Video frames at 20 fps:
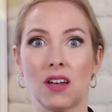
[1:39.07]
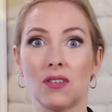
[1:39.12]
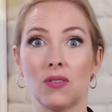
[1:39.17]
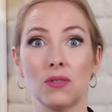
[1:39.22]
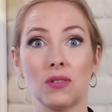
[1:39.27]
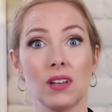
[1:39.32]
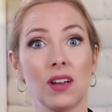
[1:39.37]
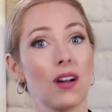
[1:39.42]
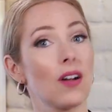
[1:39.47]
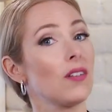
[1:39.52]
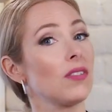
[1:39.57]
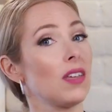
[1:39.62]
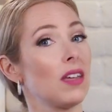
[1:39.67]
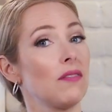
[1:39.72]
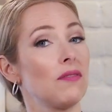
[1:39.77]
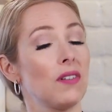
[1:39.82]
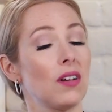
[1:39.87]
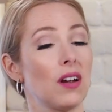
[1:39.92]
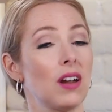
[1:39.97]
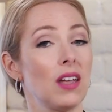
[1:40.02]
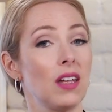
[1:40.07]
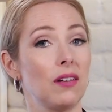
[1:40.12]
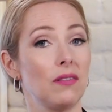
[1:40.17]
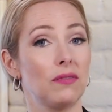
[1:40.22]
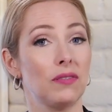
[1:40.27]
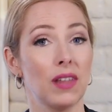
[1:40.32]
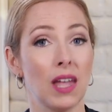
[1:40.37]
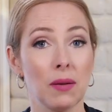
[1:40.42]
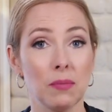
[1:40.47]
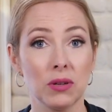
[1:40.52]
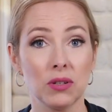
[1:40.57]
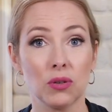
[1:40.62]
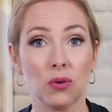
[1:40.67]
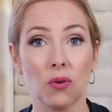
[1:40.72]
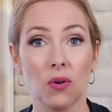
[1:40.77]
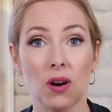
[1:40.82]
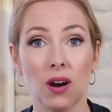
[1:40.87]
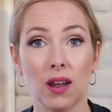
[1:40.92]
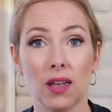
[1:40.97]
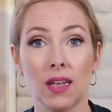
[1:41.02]
not only are they very
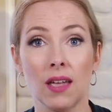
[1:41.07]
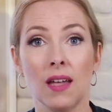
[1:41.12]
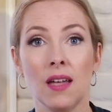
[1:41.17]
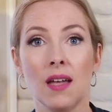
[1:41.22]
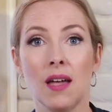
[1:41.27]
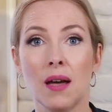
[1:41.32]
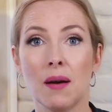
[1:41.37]
inflammatory,